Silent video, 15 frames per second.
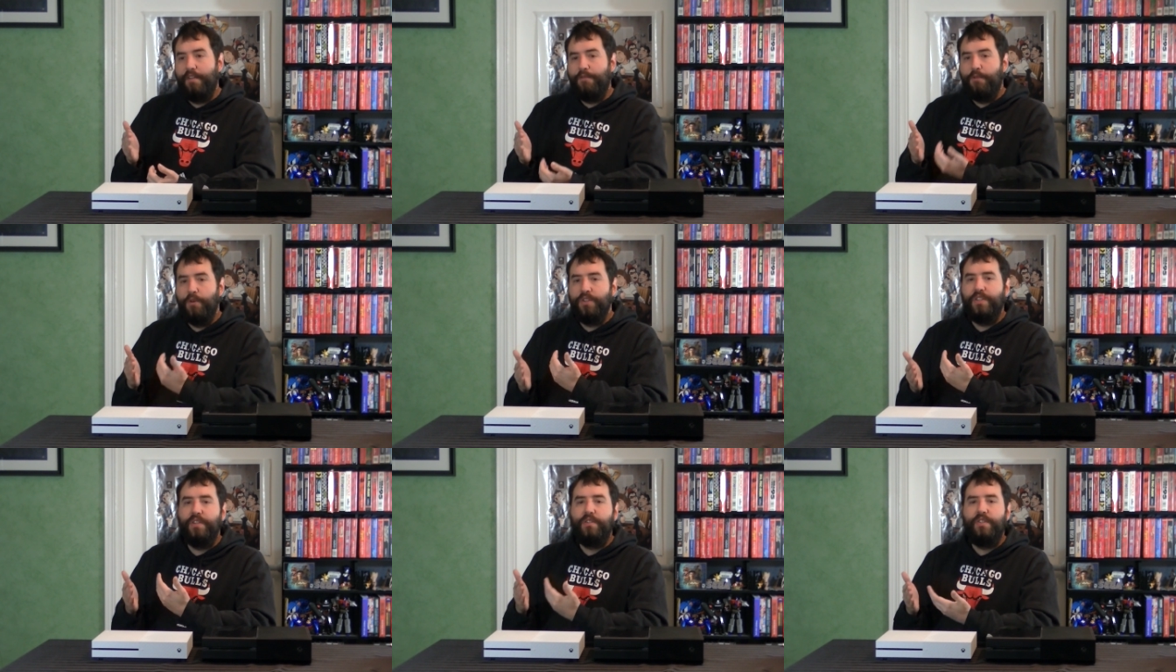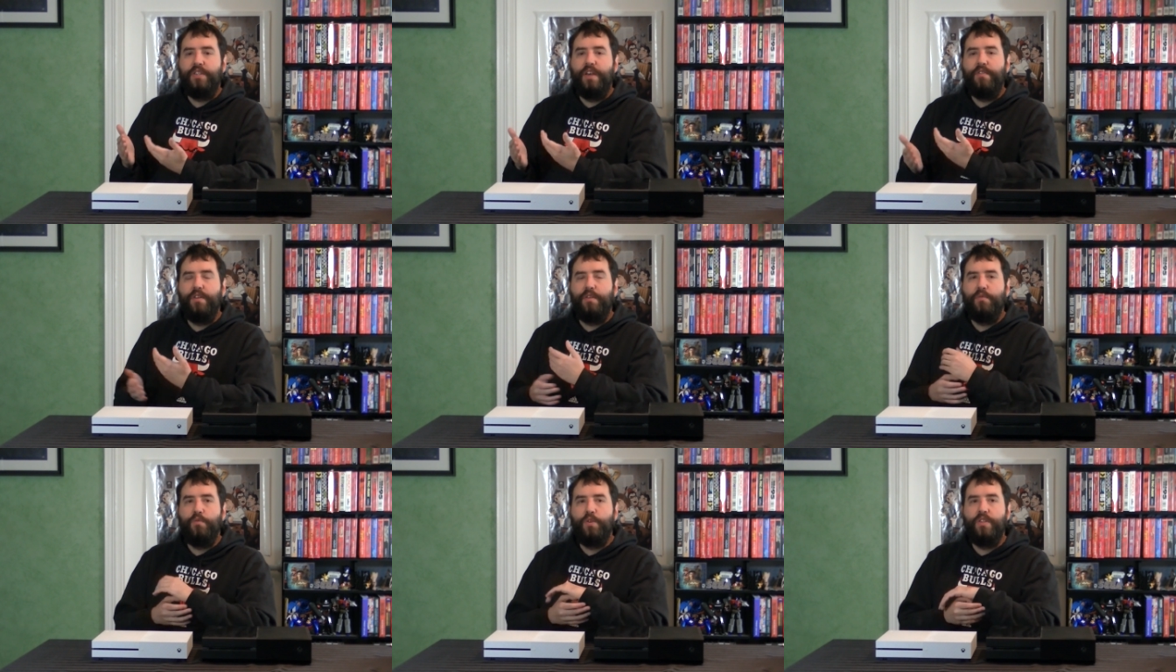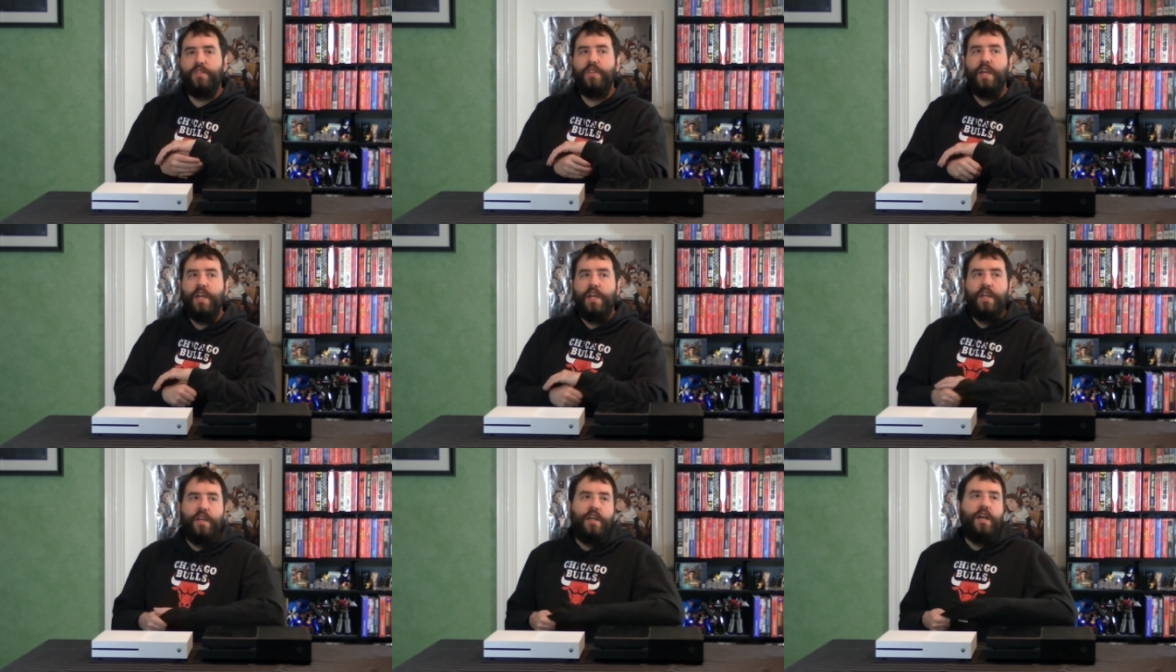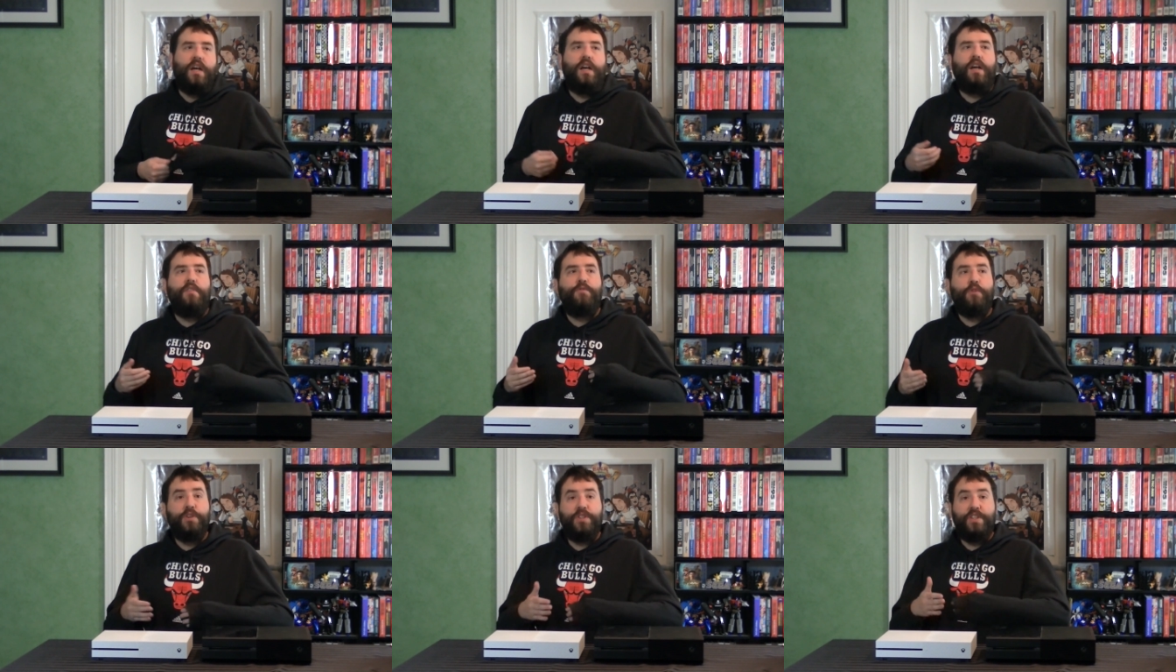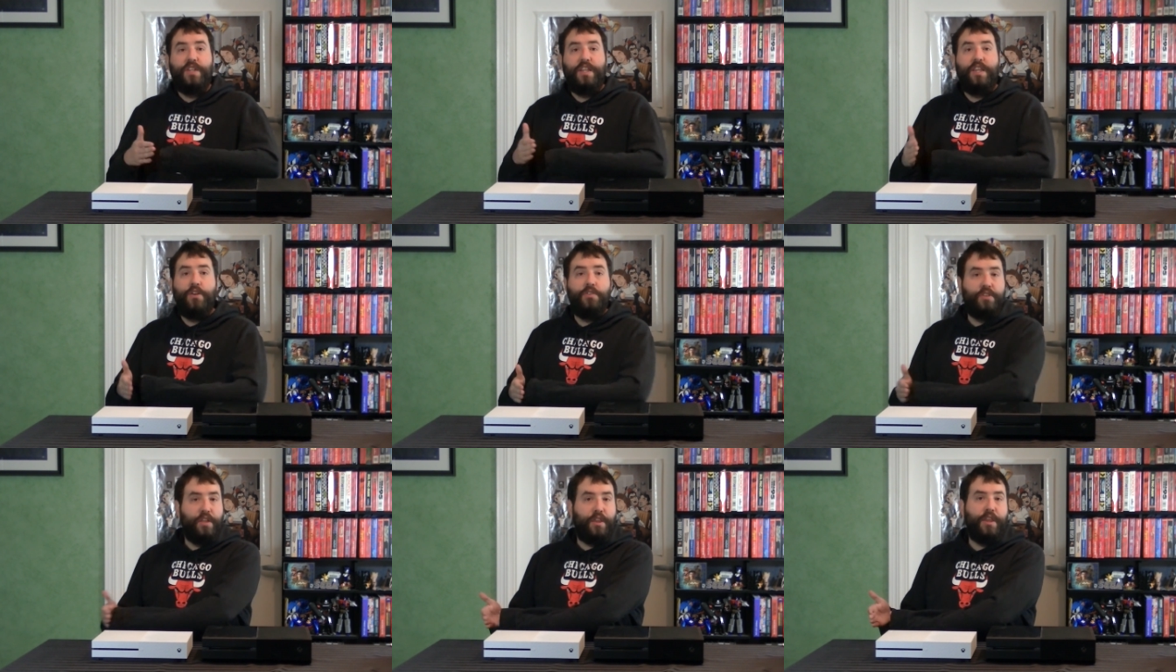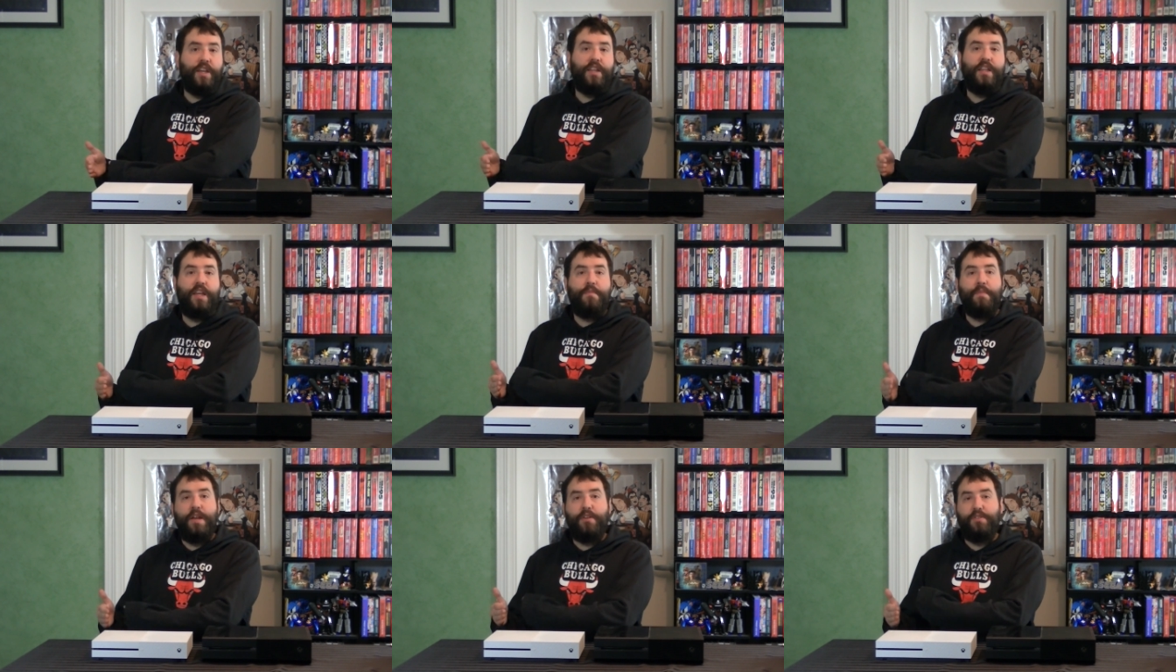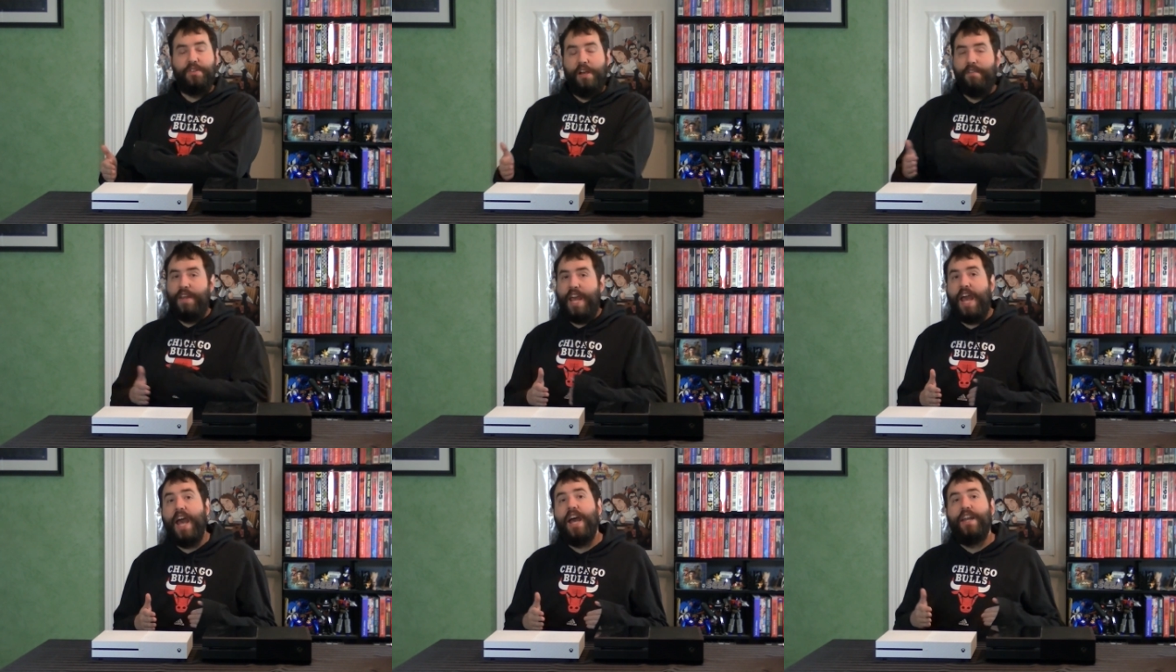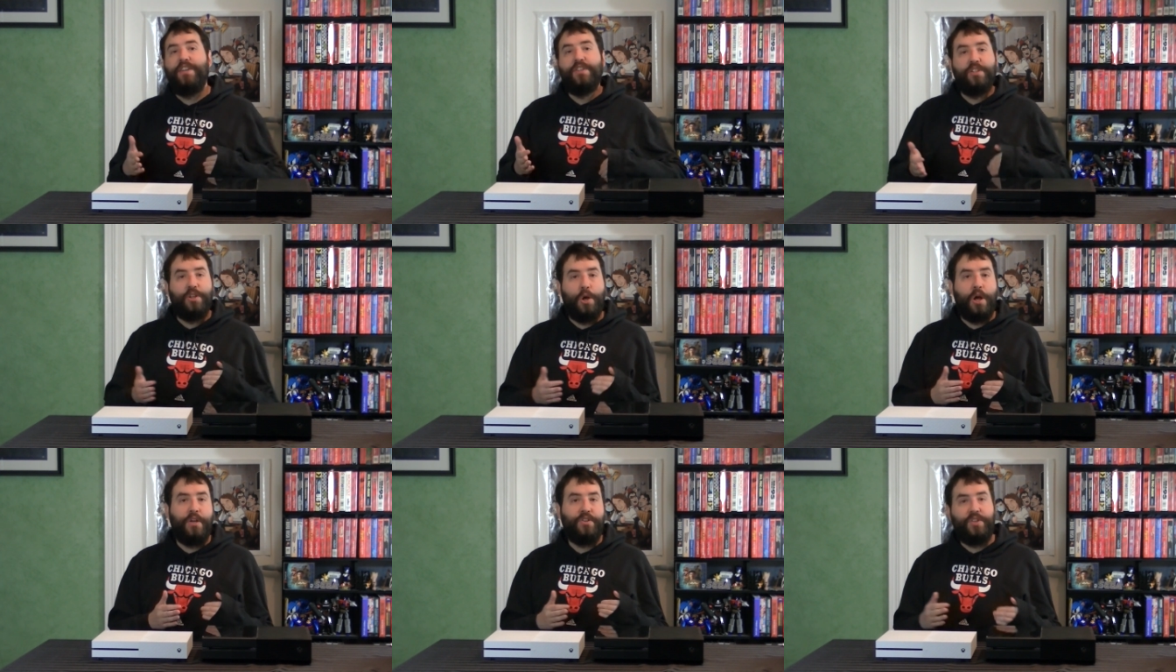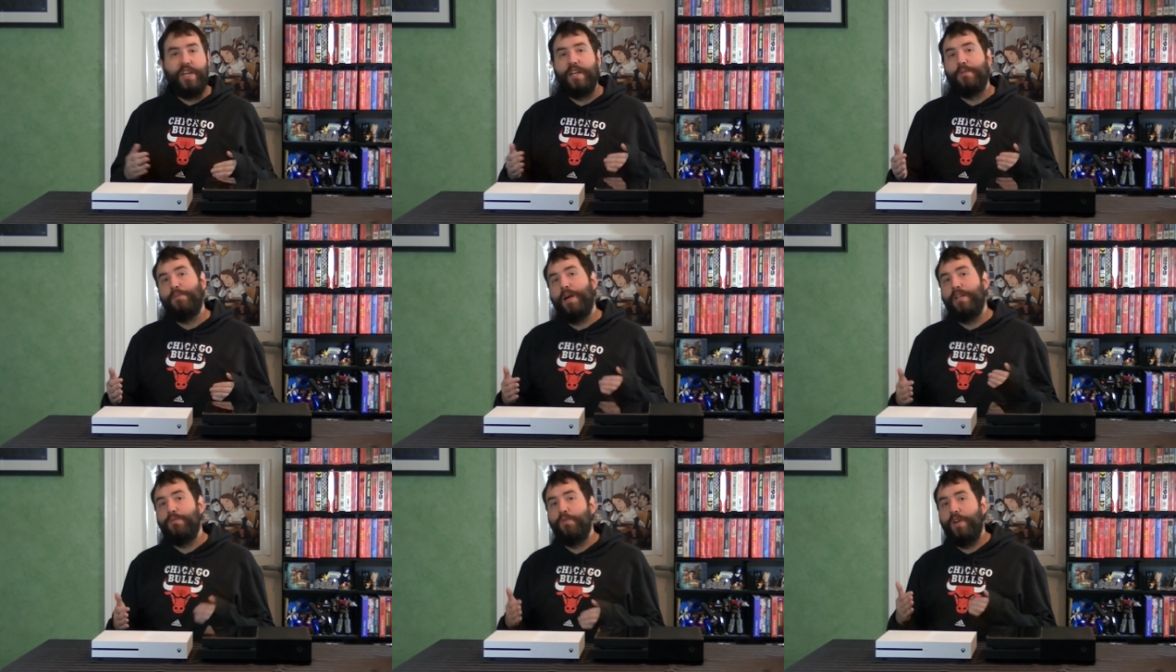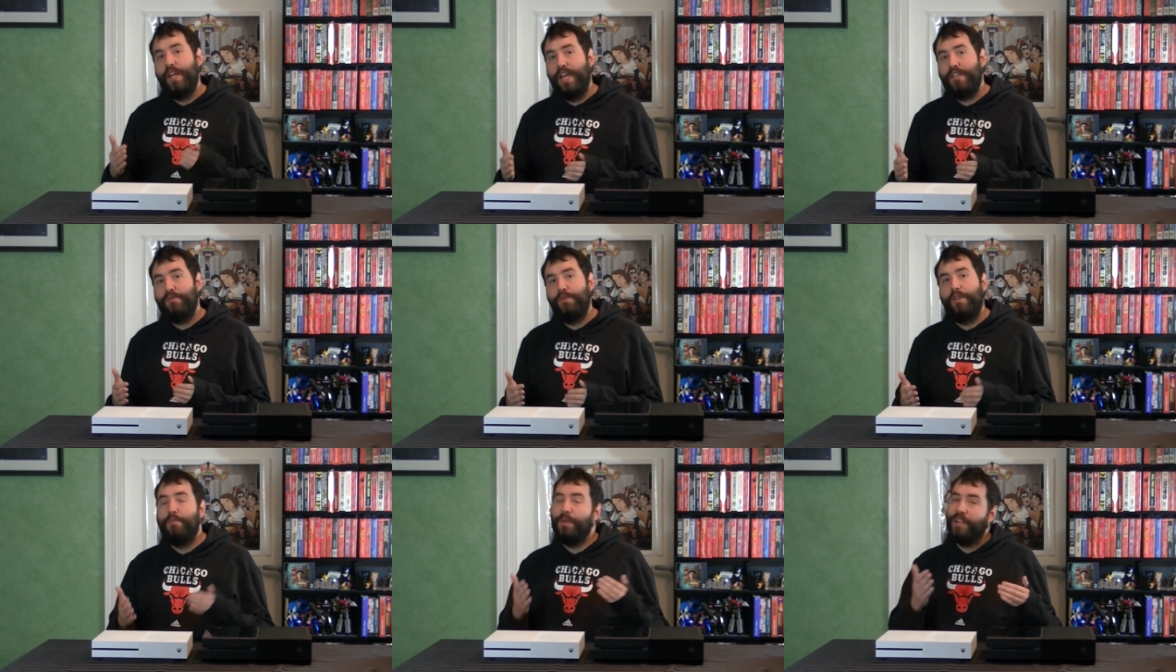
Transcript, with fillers: Forza 7 was unfortunately the only thing that Microsoft had to launch the Xbox One X with,